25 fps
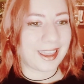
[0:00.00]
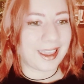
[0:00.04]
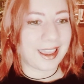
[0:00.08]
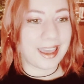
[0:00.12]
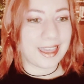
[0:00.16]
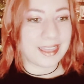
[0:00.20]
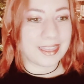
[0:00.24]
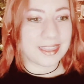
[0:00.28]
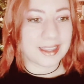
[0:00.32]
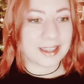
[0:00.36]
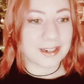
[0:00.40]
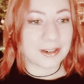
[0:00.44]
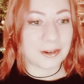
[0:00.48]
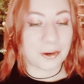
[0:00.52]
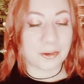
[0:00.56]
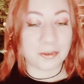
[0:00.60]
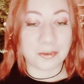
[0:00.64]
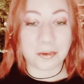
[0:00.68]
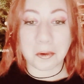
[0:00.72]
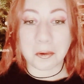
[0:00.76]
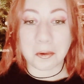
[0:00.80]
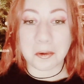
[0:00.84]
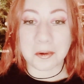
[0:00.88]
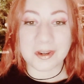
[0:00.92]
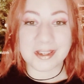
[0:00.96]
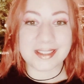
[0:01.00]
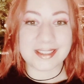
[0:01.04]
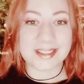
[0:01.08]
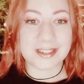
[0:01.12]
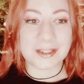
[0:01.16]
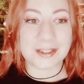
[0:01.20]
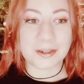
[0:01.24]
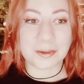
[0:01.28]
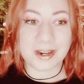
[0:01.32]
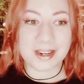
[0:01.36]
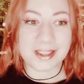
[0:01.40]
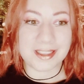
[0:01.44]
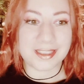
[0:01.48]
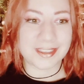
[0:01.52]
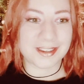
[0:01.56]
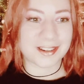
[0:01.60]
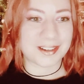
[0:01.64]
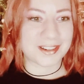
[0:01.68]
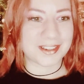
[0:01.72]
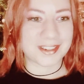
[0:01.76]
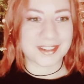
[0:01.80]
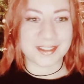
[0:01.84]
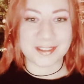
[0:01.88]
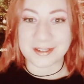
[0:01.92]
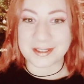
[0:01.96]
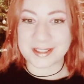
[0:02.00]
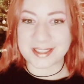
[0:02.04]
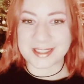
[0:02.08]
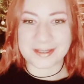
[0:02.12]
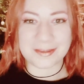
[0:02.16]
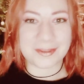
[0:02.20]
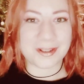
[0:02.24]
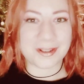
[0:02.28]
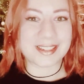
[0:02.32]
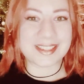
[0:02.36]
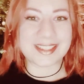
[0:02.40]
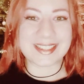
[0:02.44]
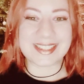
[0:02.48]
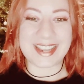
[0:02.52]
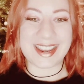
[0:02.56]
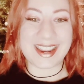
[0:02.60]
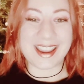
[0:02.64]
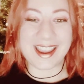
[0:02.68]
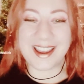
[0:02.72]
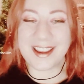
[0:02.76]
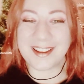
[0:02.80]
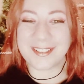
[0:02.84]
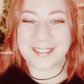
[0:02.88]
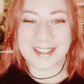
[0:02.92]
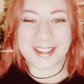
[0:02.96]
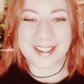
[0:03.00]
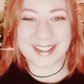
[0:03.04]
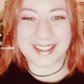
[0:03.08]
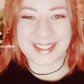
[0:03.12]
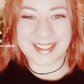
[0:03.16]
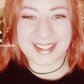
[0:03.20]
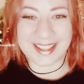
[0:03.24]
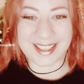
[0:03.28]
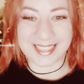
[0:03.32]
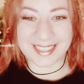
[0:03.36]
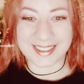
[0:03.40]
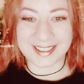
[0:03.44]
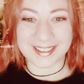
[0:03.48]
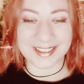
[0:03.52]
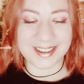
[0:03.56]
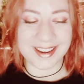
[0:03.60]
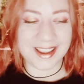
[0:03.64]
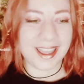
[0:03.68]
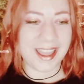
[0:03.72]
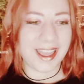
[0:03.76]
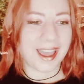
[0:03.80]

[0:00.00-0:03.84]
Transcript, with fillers: And then, of course, the 23rd, you know, it's one day after another.